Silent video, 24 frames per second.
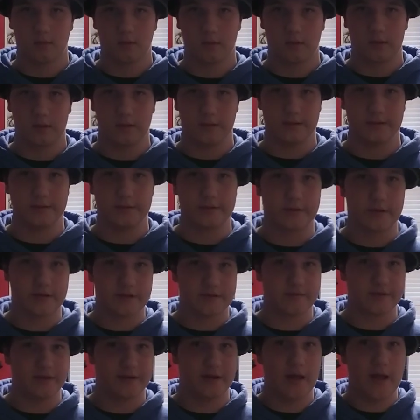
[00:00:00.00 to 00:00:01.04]
Because, trust
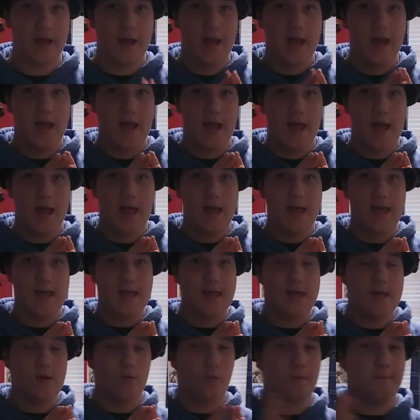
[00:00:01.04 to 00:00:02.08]
me,
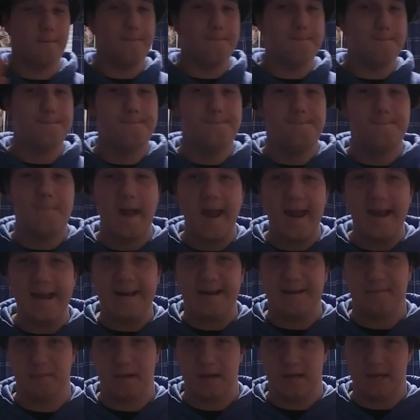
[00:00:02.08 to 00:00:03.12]
it would
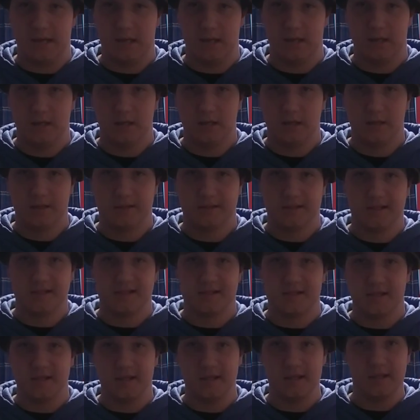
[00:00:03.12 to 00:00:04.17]
pain me to
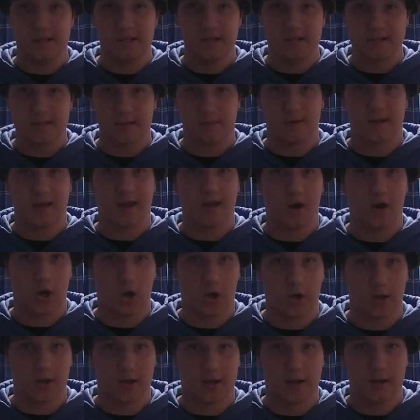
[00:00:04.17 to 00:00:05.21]
see someone get
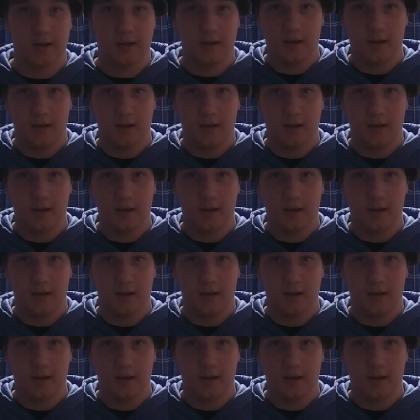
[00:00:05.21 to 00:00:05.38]
hurt